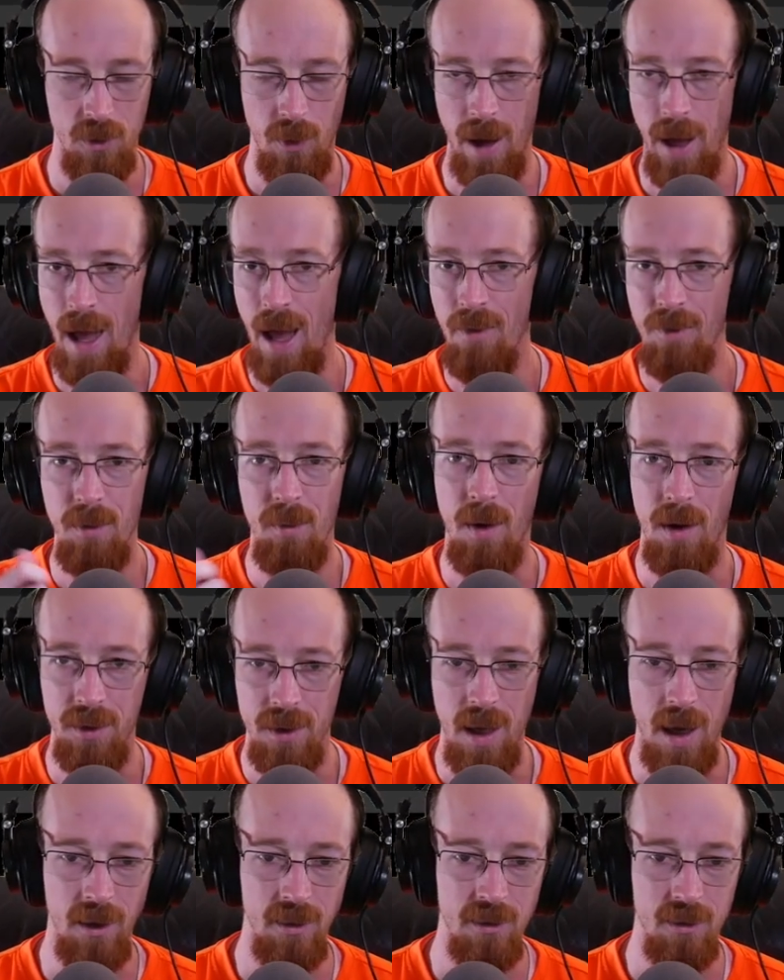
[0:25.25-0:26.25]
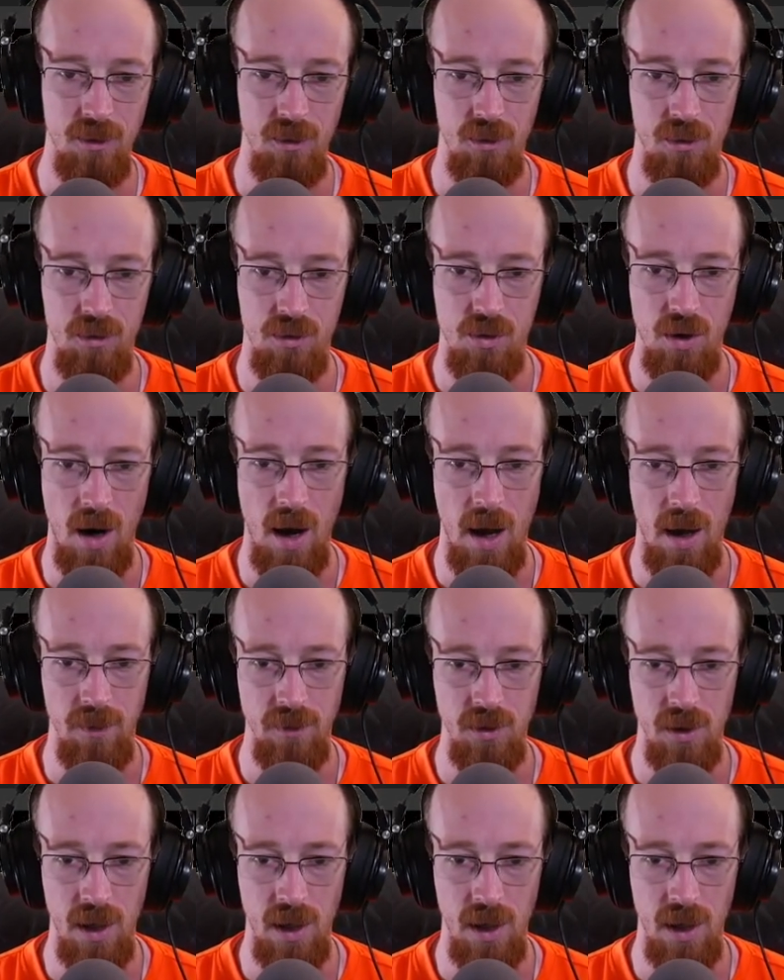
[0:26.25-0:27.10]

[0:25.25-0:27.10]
So I have them on the external drive.